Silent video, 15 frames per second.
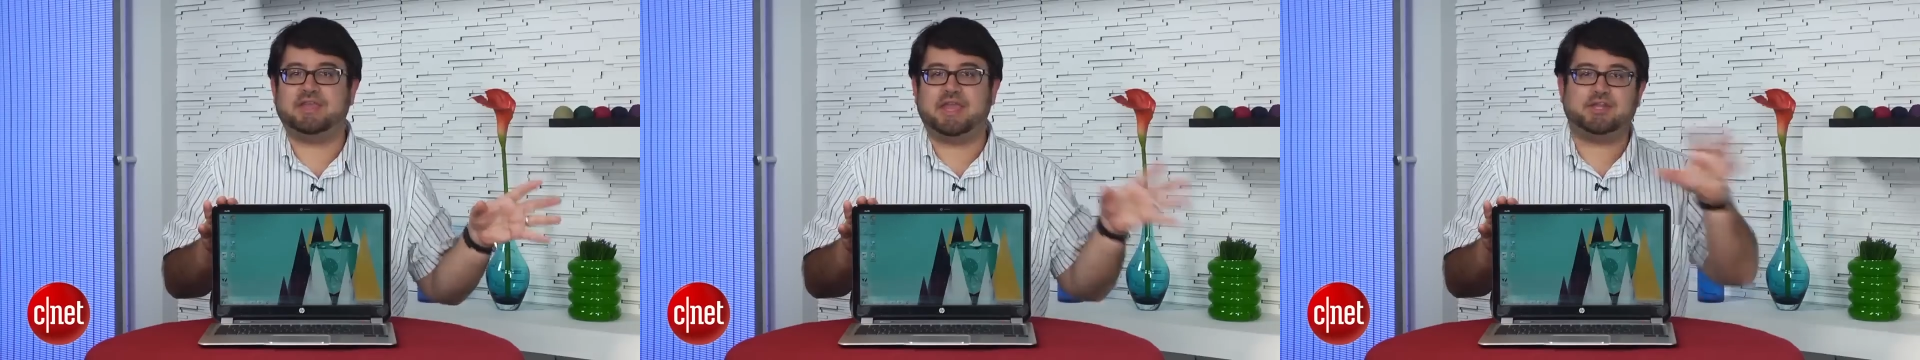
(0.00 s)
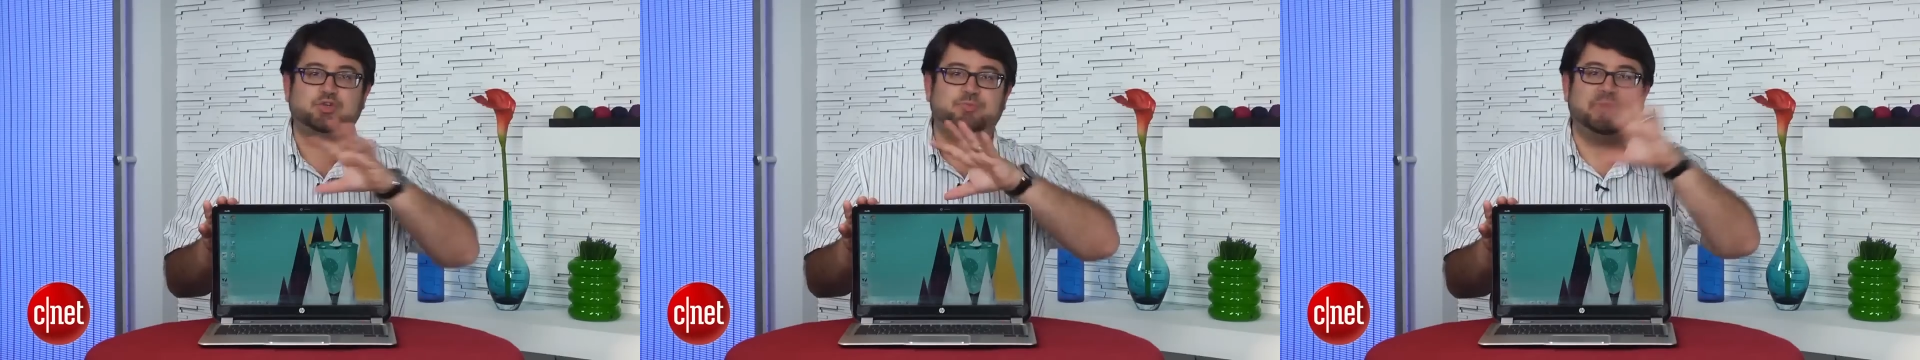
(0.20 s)

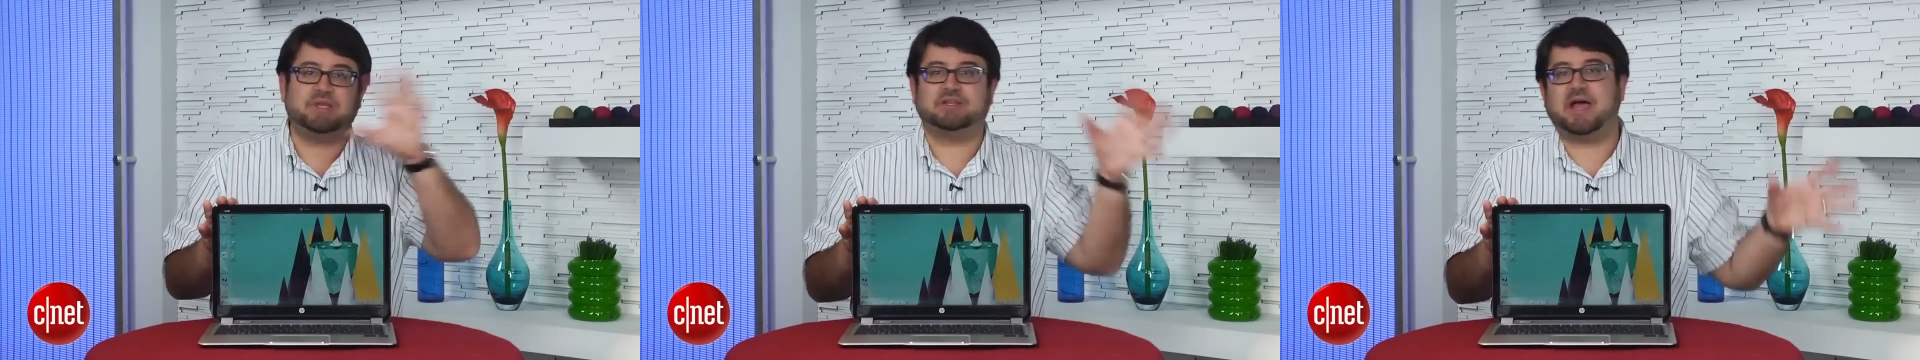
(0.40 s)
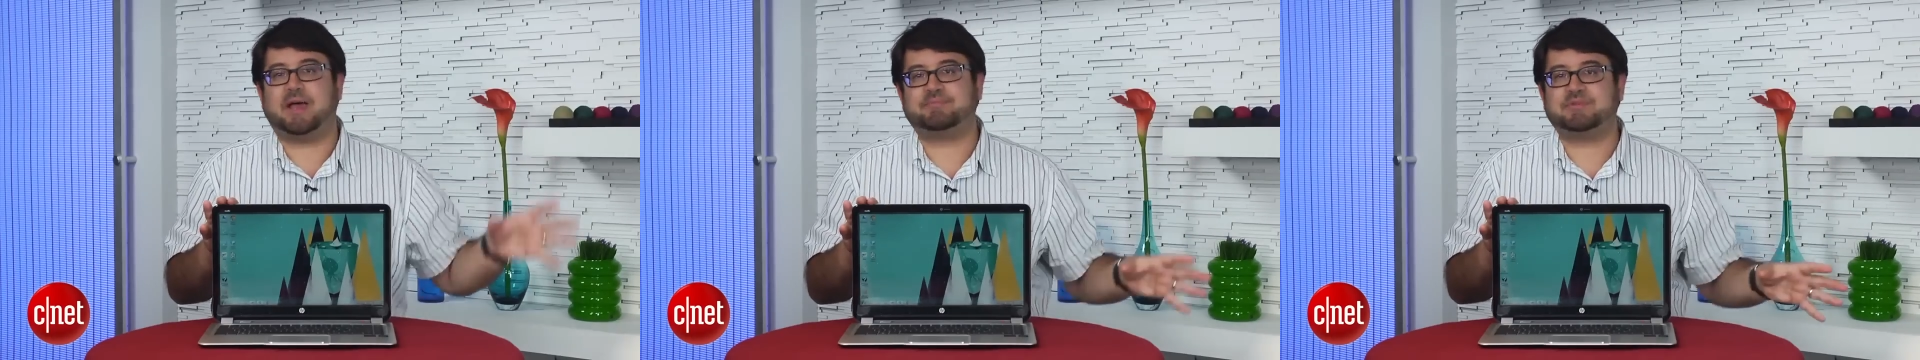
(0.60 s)
the HP
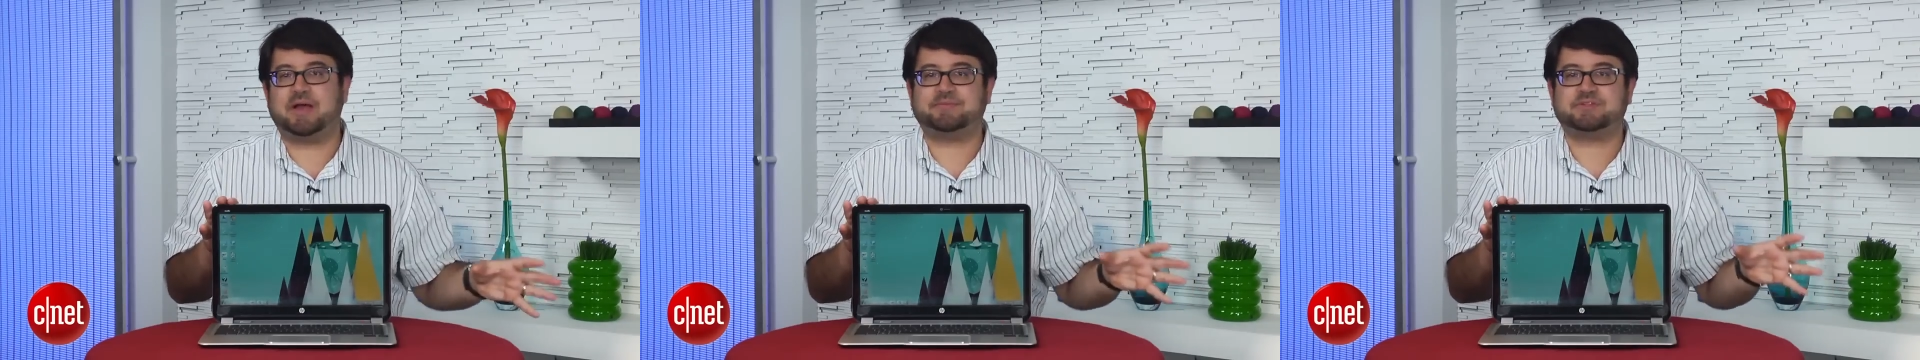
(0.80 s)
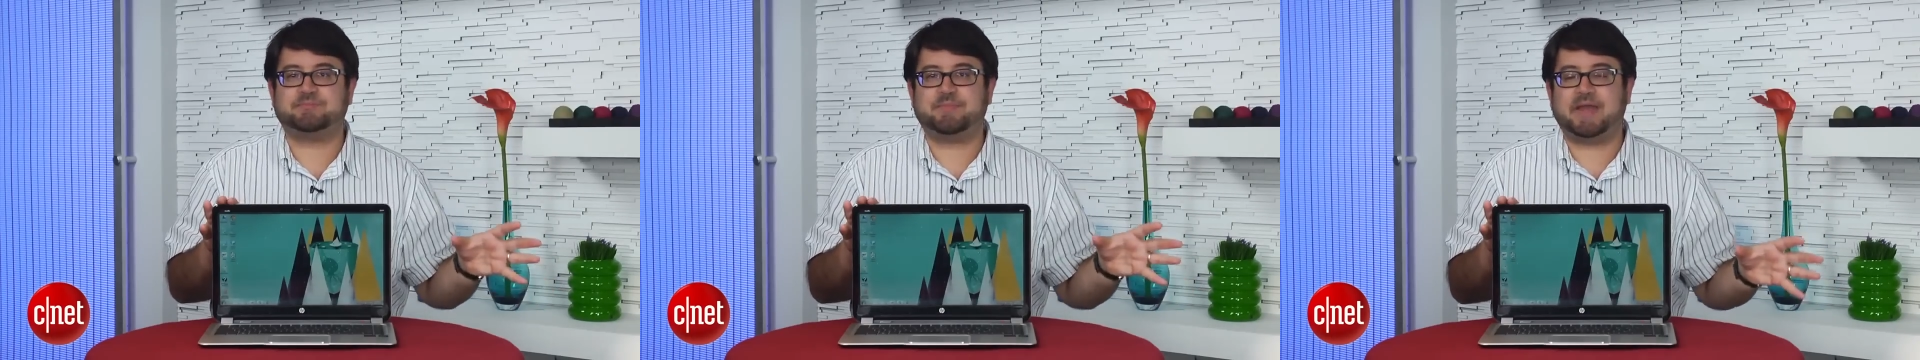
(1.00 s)

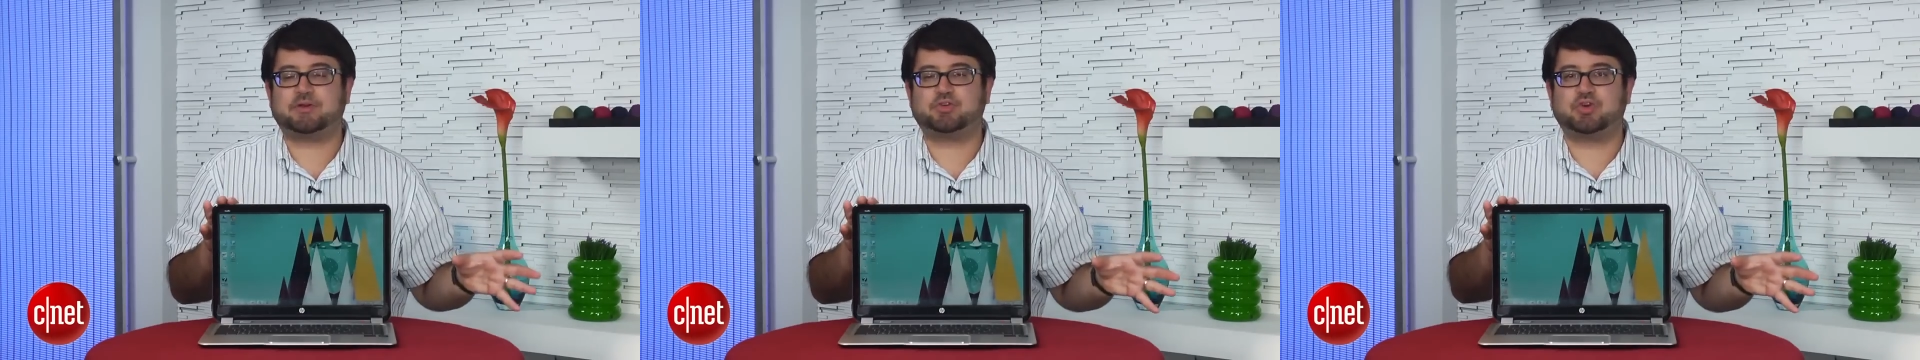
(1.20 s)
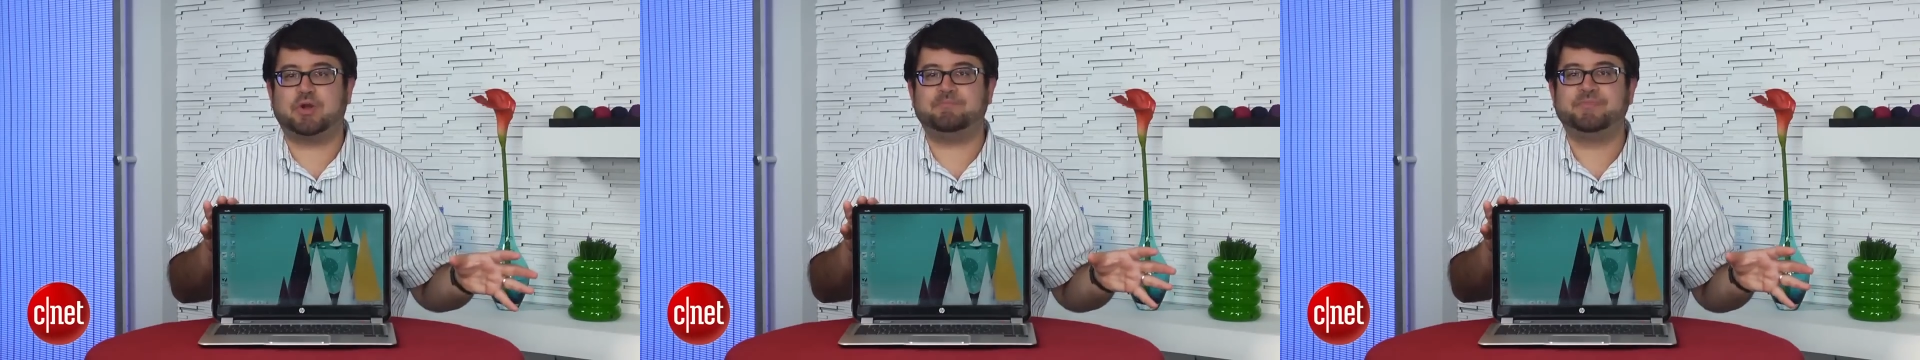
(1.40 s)
laptop
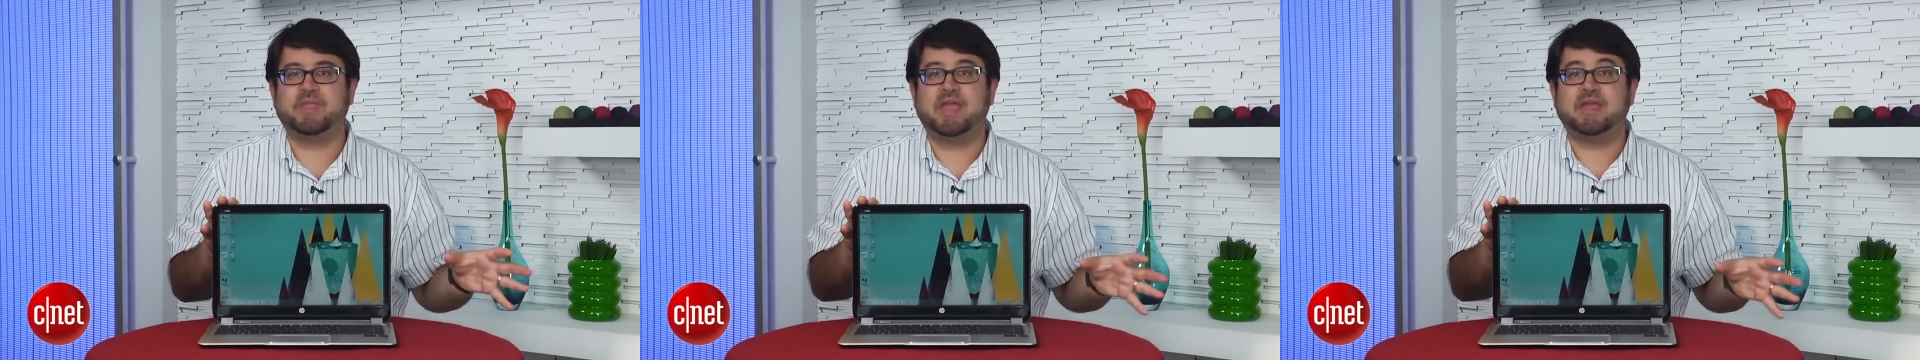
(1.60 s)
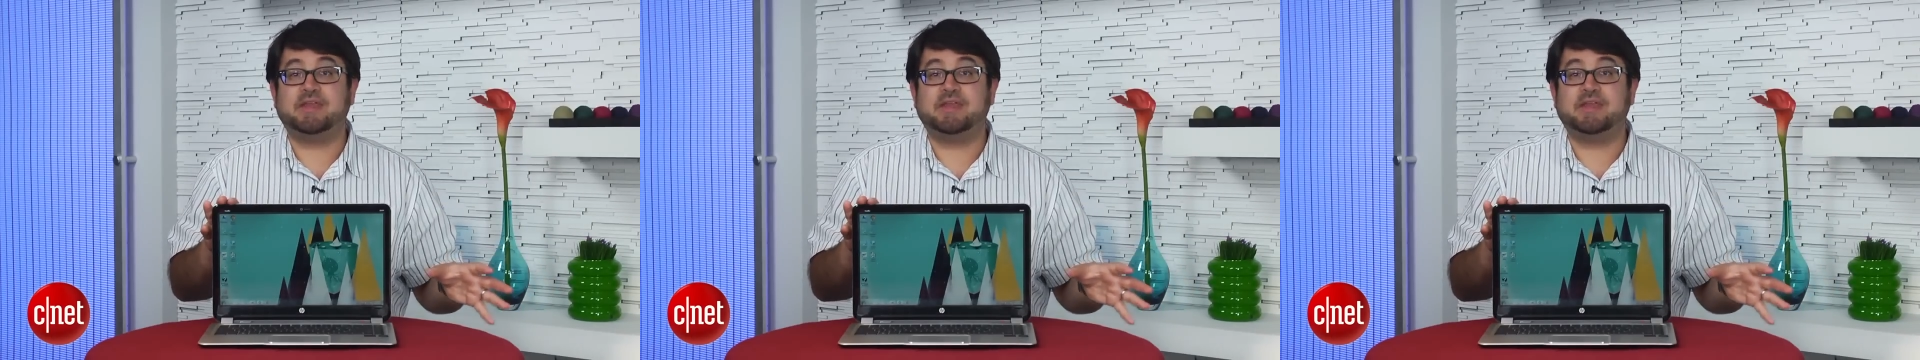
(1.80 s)
spectrum.